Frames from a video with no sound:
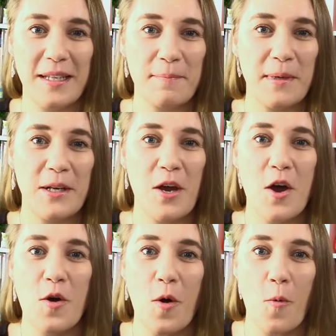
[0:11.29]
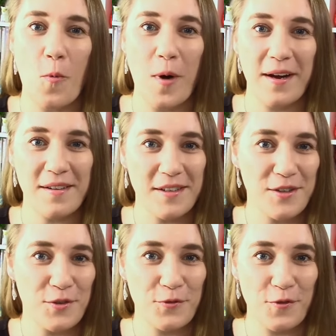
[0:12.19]
Let me know where are
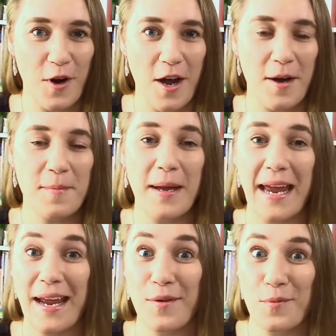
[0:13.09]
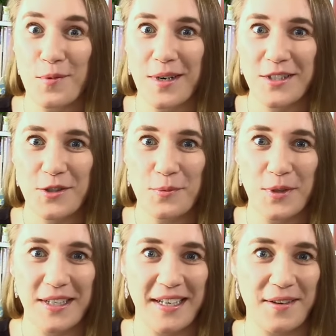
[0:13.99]
you from and what you're
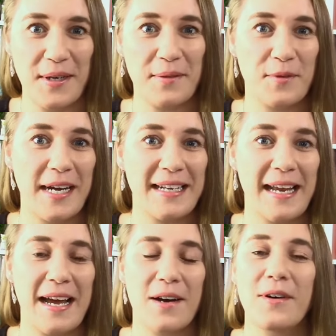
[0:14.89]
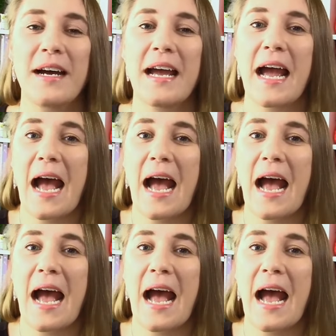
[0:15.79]
working on right now.